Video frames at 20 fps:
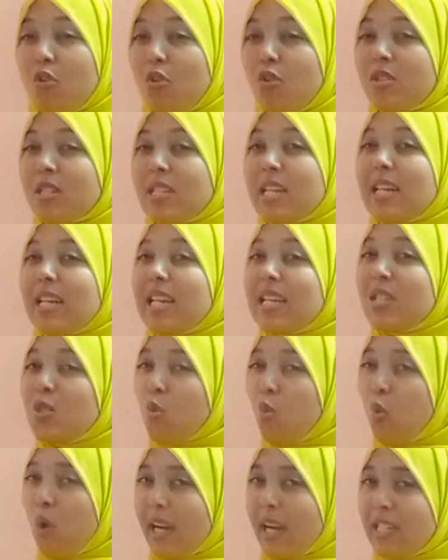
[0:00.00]
4 oxide
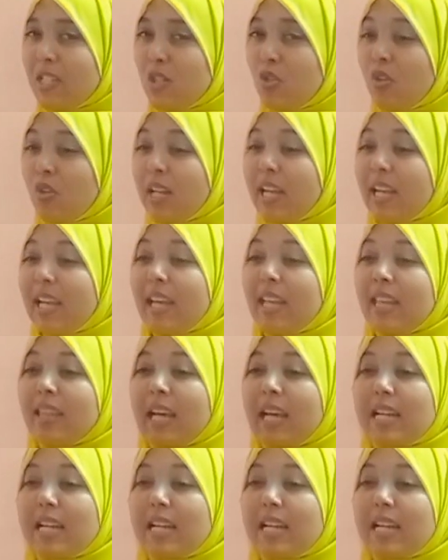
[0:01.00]
is quite unique in